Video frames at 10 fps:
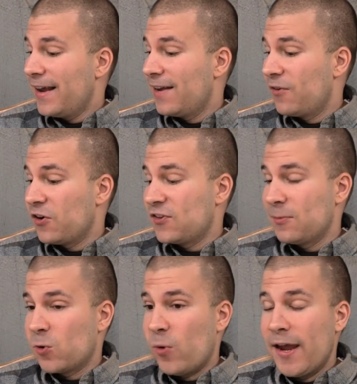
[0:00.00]
in a very
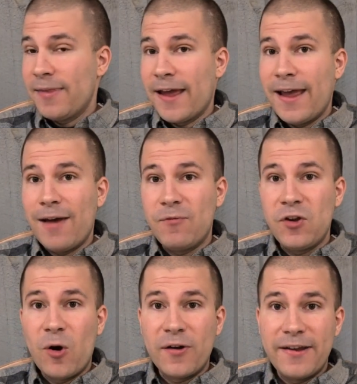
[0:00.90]
similar way that
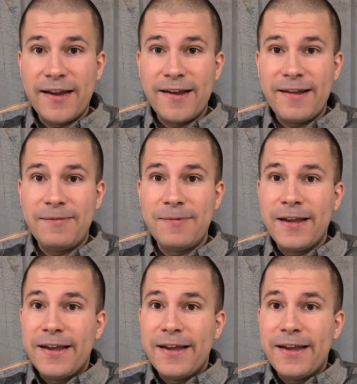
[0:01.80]
FDR did, and